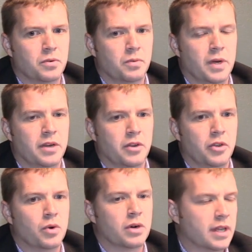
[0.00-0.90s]
when
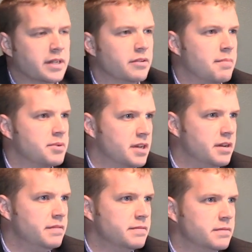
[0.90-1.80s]
you are elected
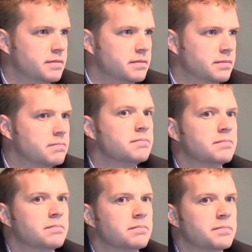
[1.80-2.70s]
representative,
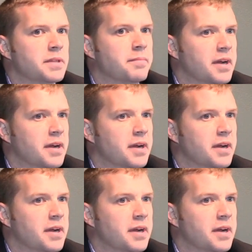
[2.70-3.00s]
the